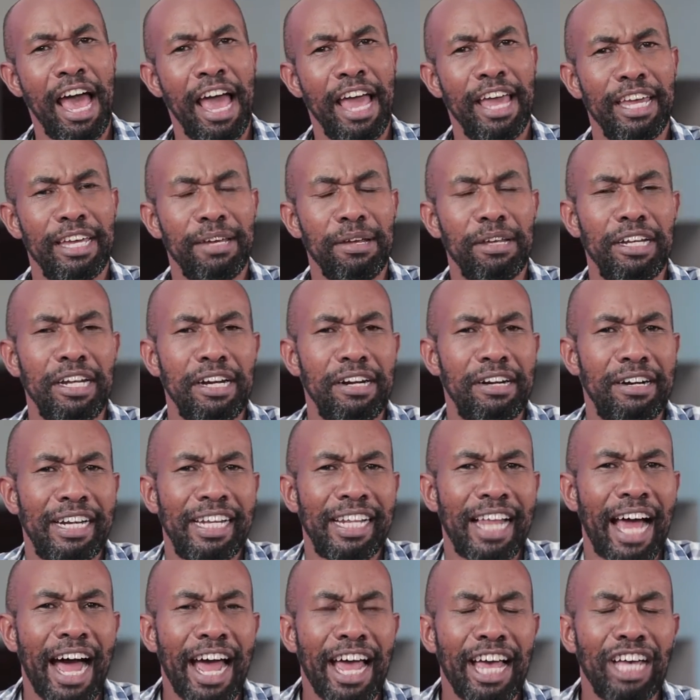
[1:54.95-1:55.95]
He
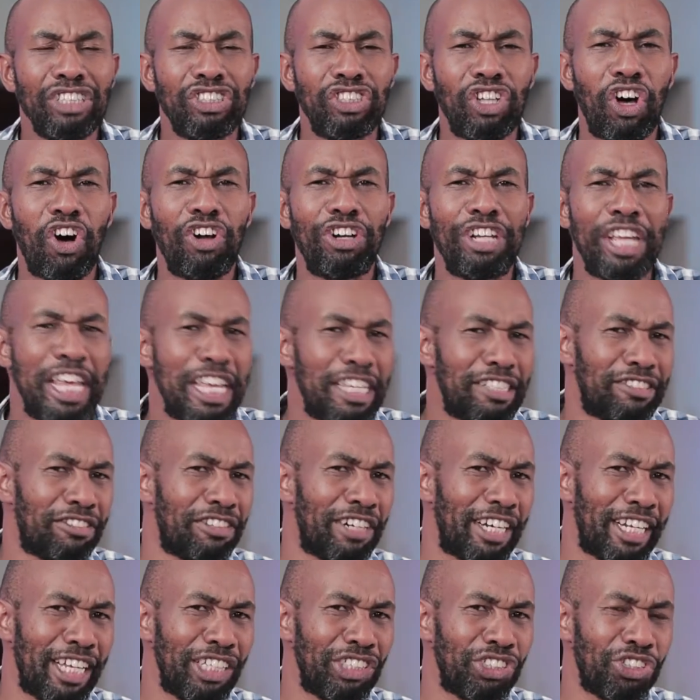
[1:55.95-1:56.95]
relies on his
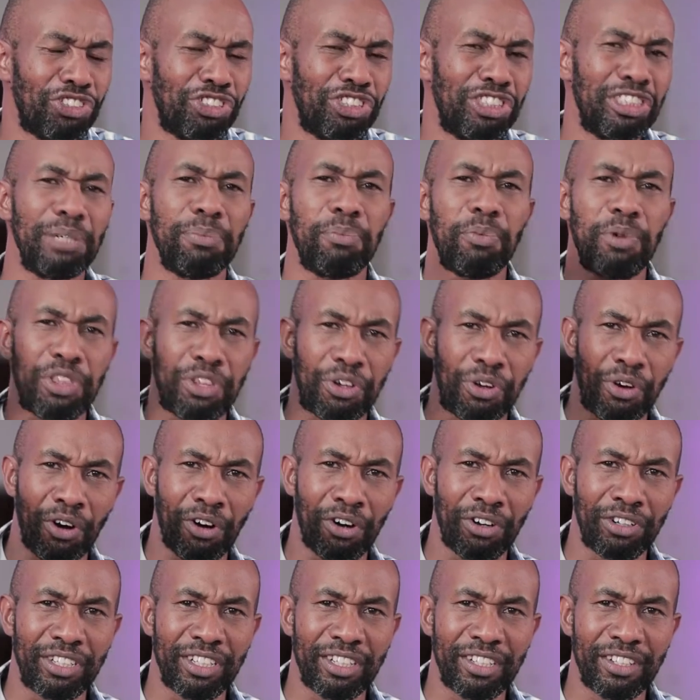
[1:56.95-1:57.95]
relationship with
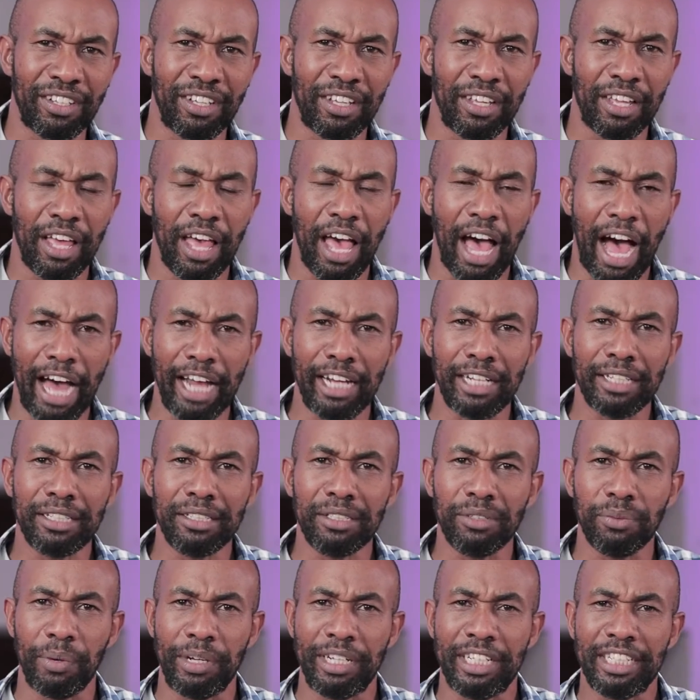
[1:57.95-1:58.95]
God.
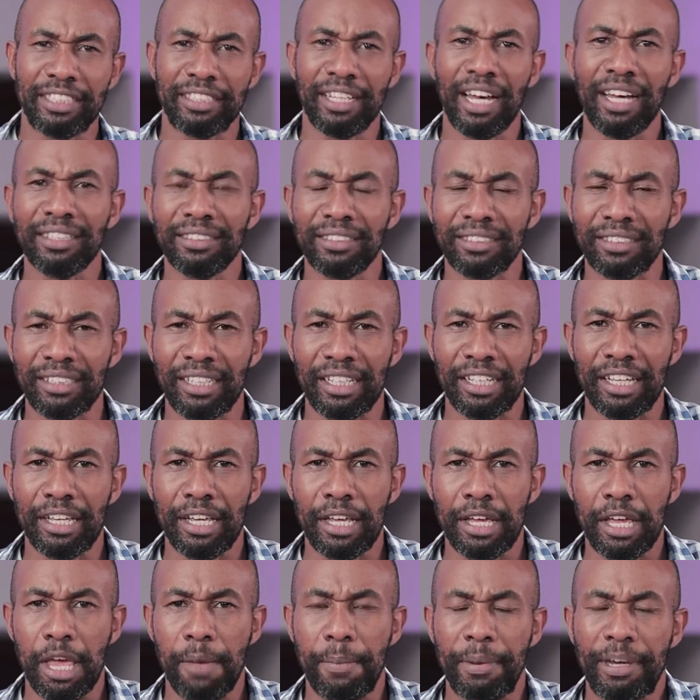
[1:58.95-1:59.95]
And when he's asked,
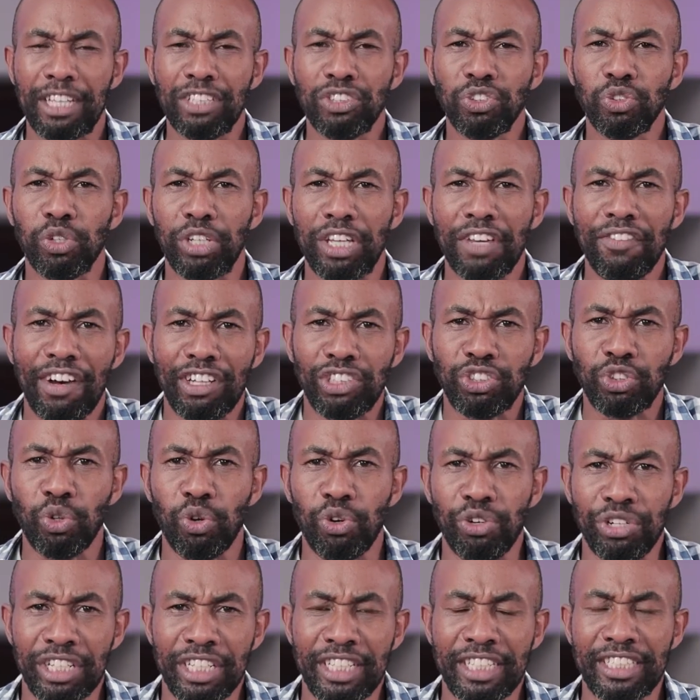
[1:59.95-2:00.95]
he begins to give a
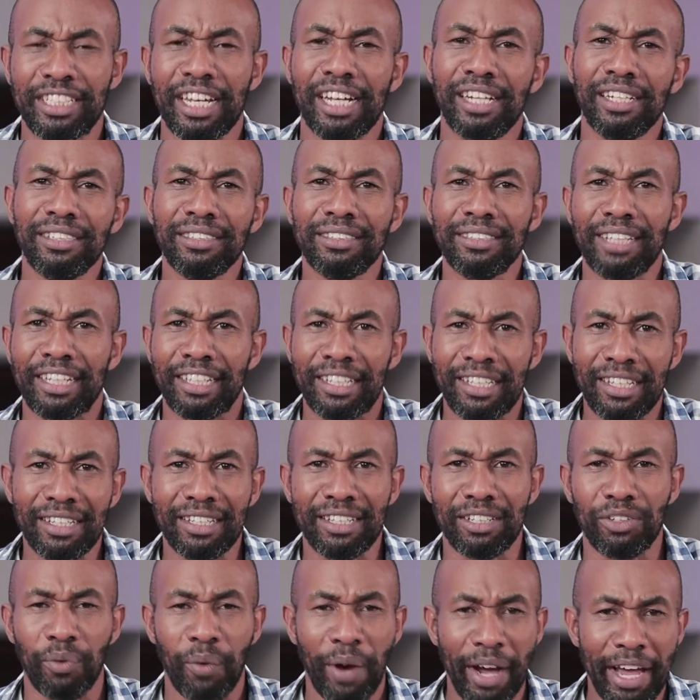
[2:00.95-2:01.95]
story. He tells the
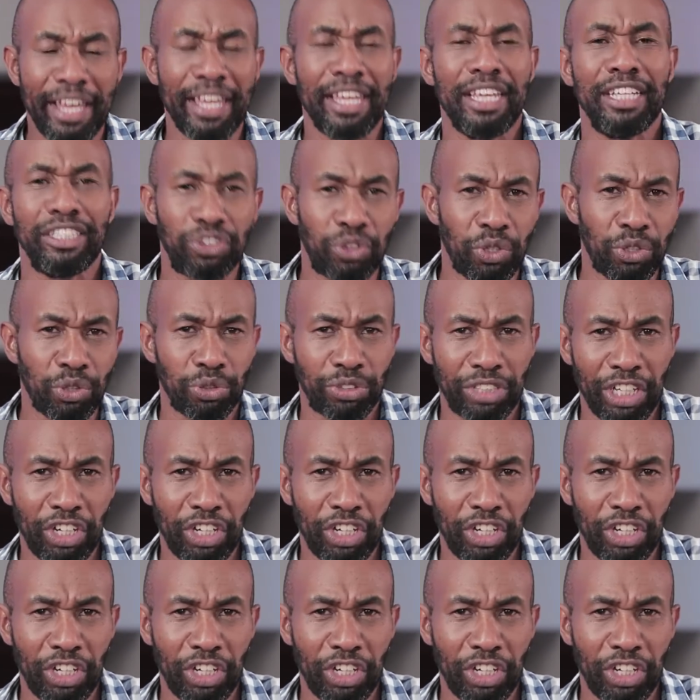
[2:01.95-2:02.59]
king why he's going to